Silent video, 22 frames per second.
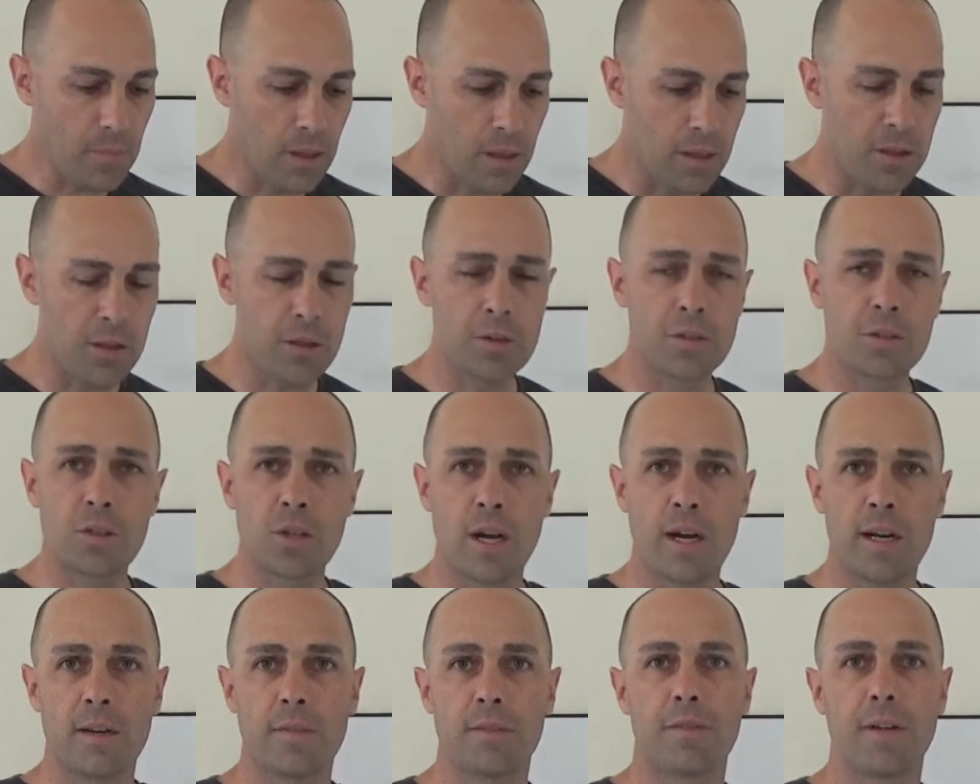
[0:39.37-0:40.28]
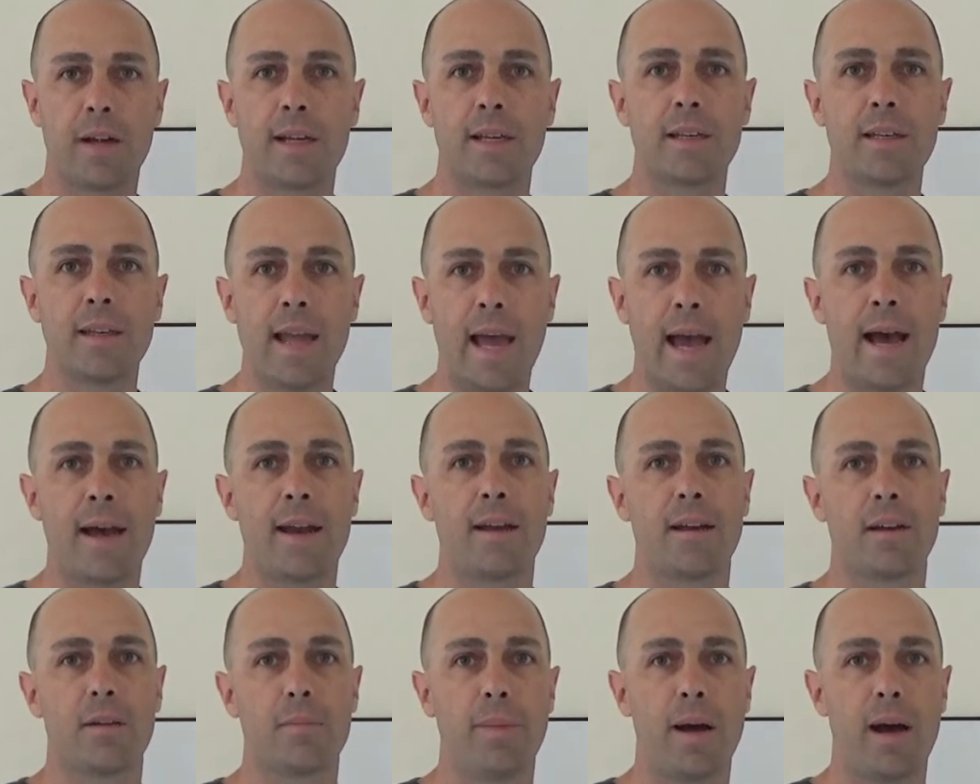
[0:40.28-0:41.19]
you're trying to find
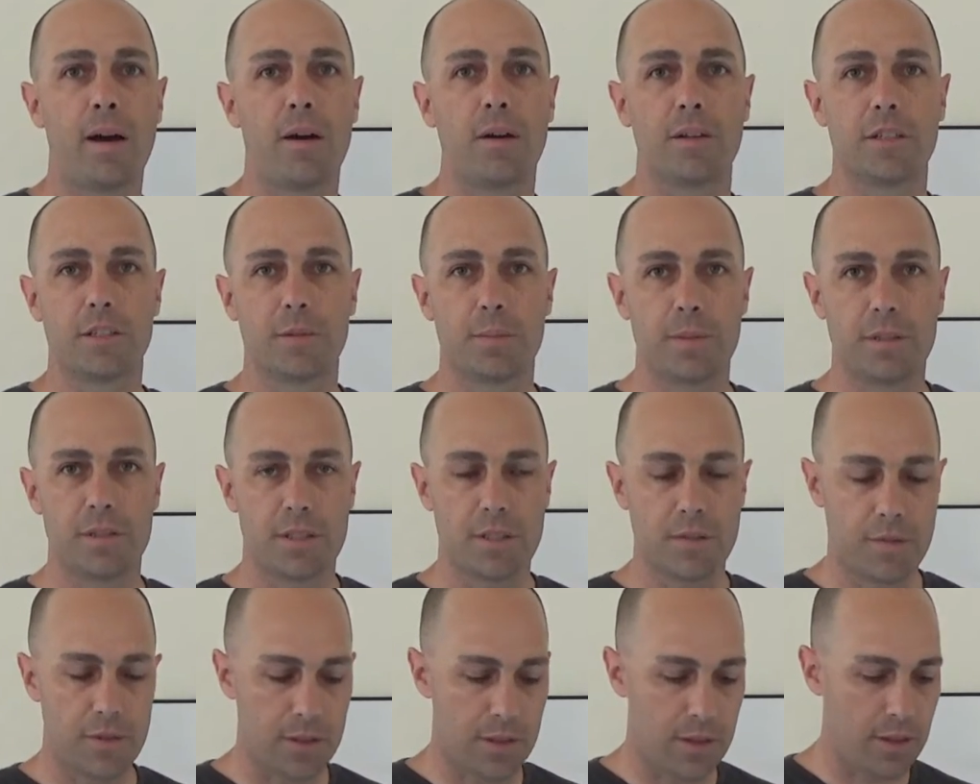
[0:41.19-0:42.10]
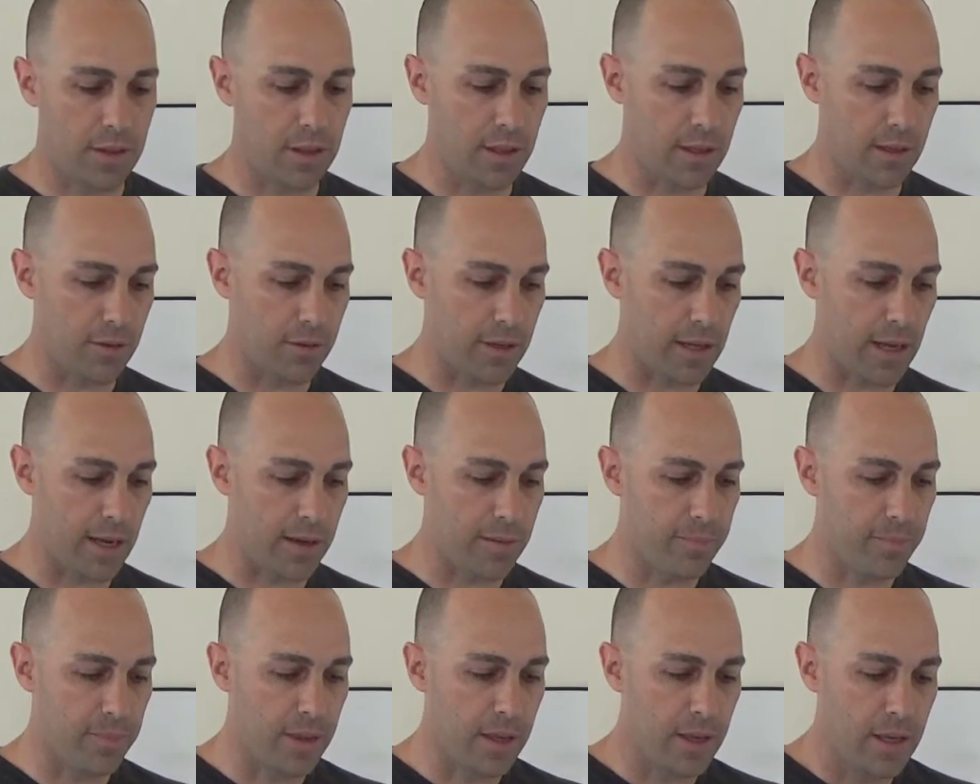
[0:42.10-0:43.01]
data about a specific theme,
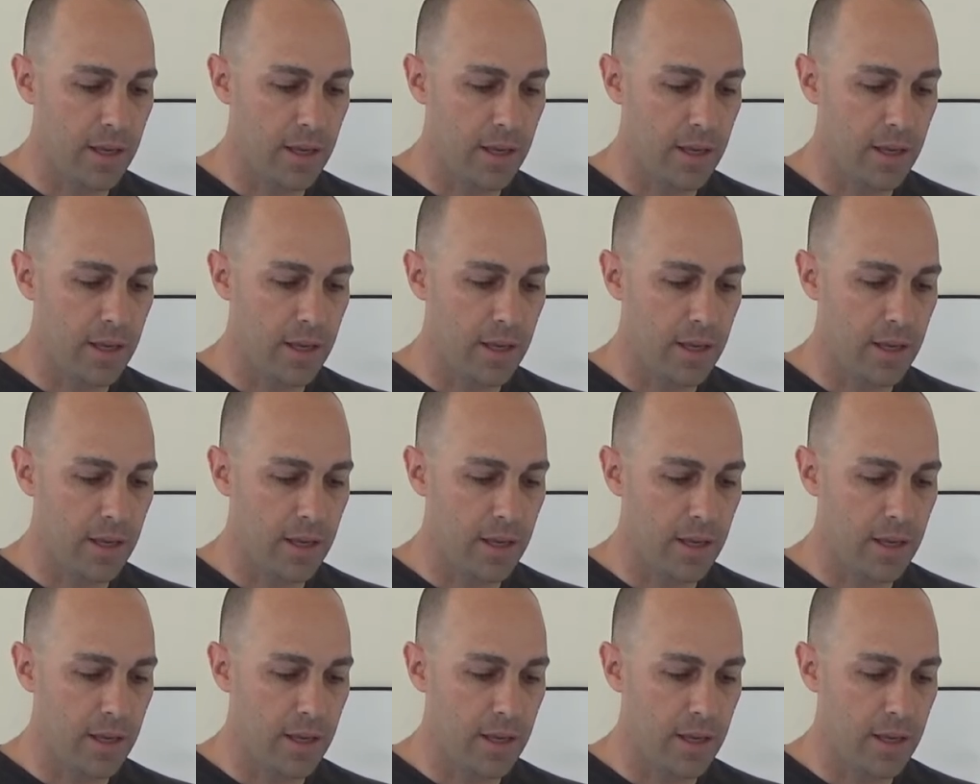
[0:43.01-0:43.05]
okay?